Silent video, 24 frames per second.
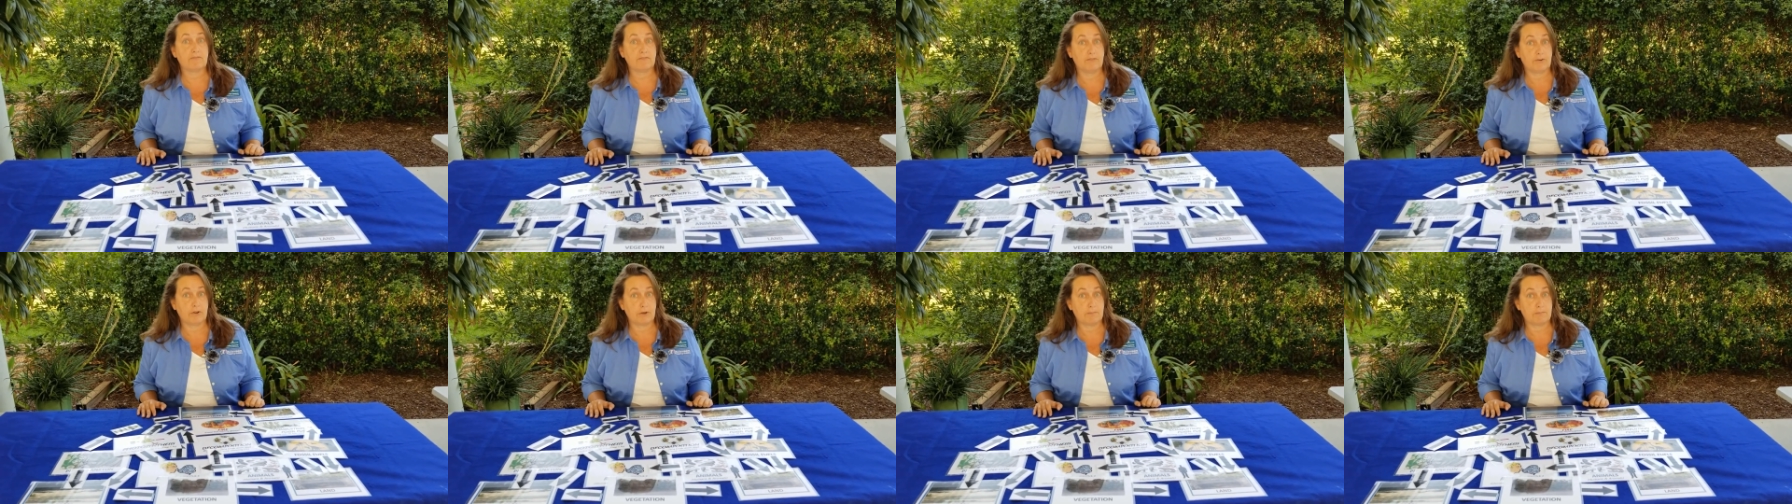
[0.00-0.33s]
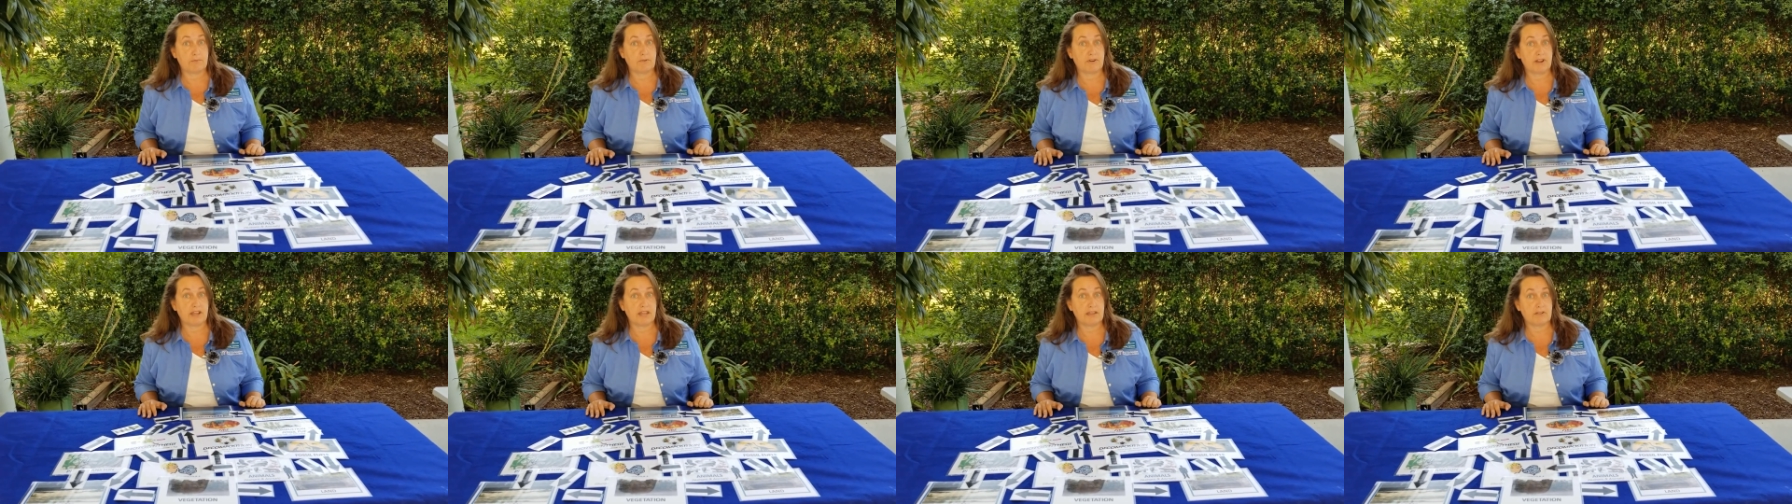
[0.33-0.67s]

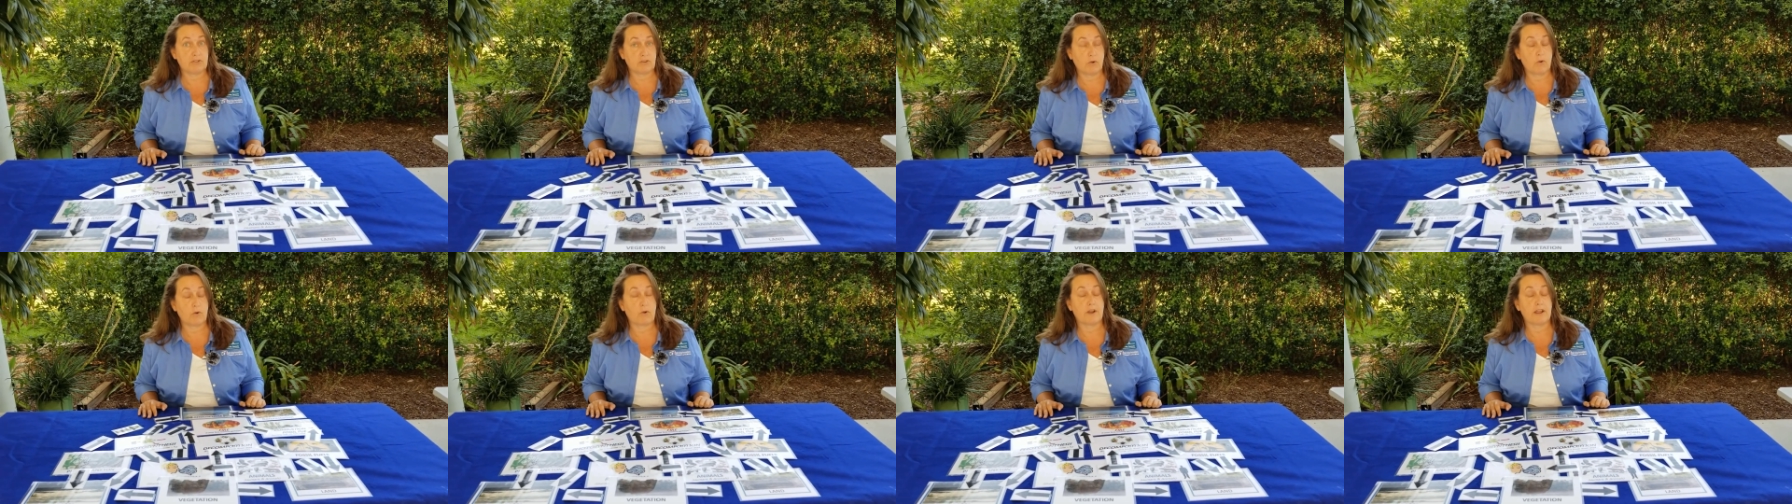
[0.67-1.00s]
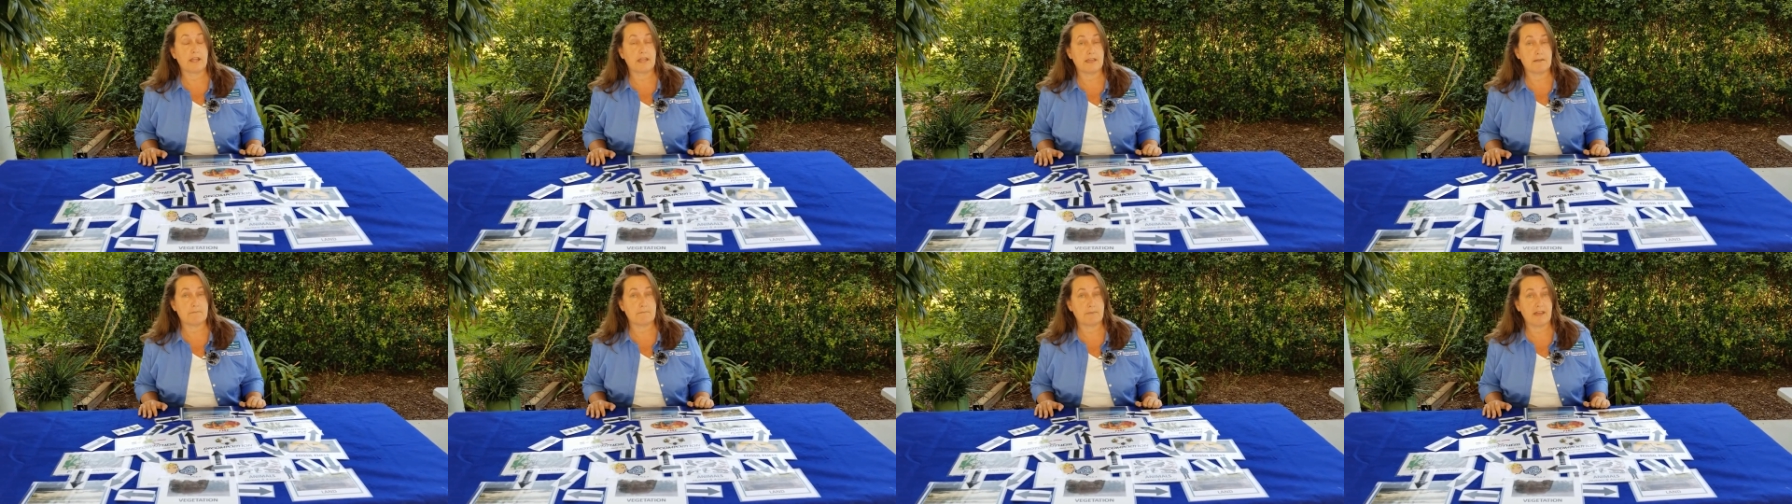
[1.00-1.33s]
footprint or
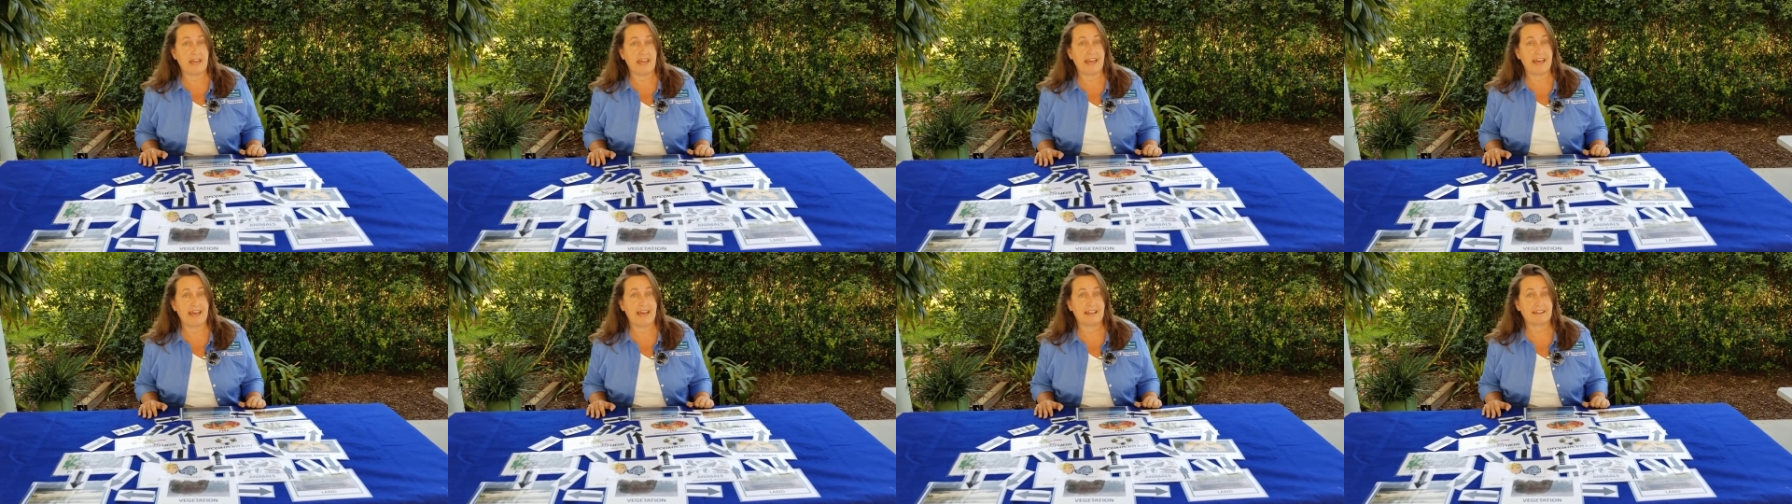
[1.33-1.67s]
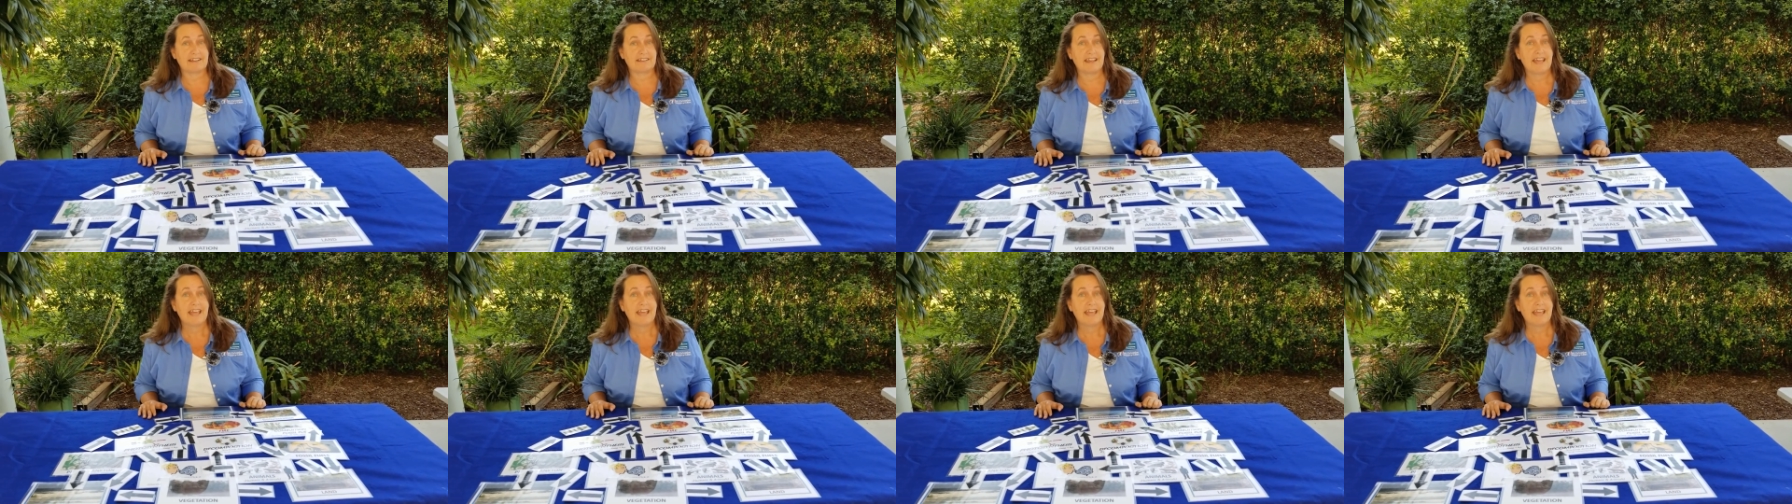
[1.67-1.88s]
impact